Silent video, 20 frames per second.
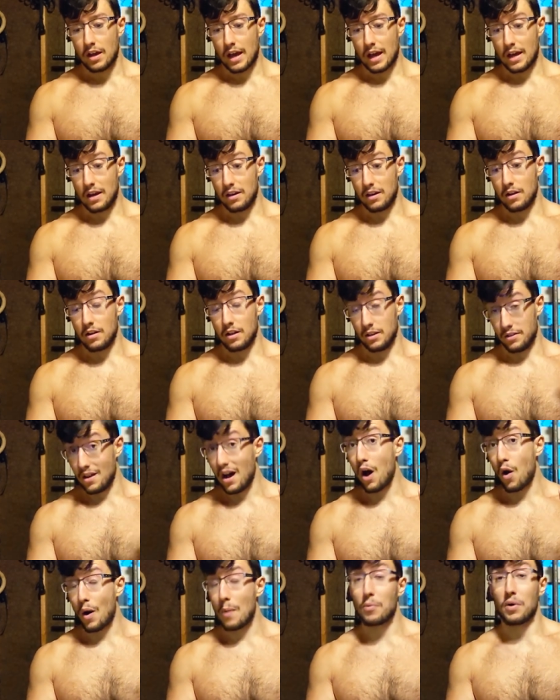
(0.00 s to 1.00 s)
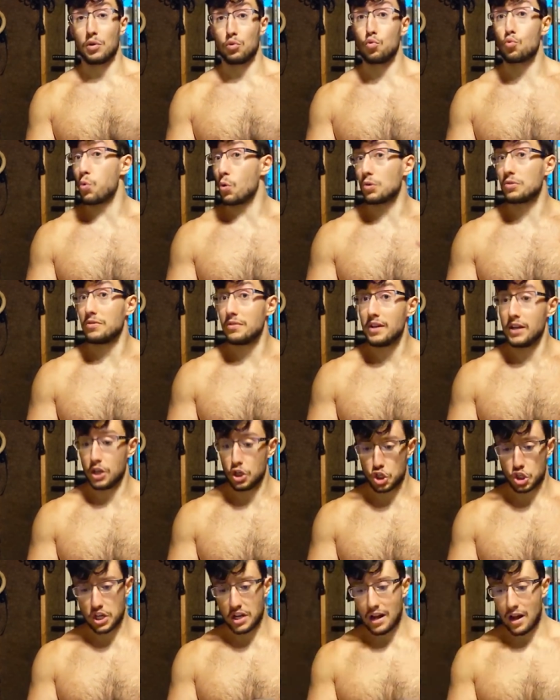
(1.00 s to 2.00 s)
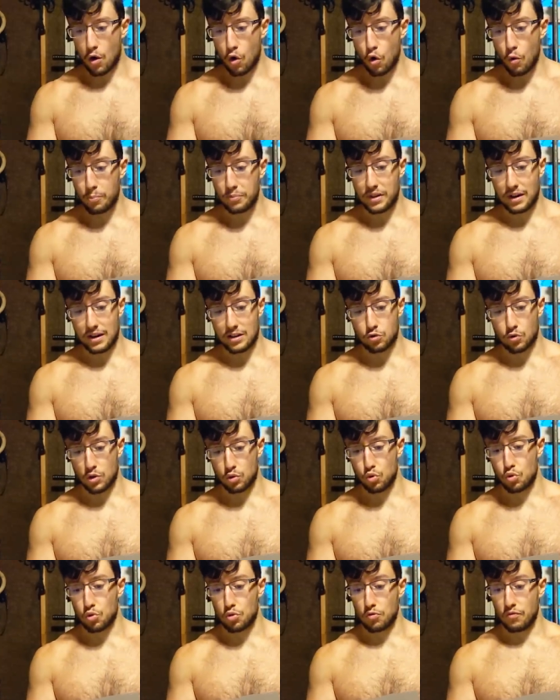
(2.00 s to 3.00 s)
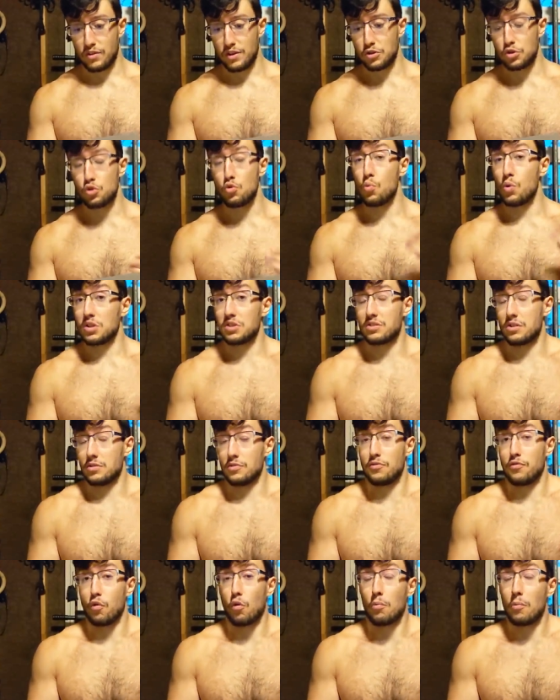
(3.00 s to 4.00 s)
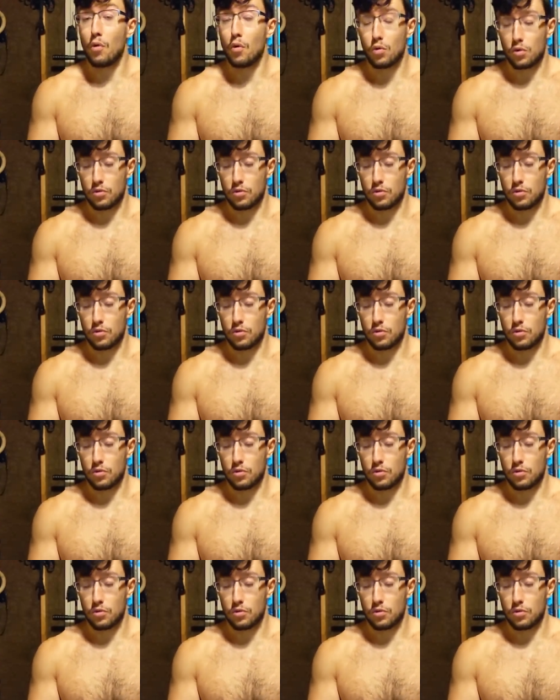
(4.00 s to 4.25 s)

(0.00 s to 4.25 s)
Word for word: And now I'm going to quote Nietzsche, and I hope that it's going to convince you once and for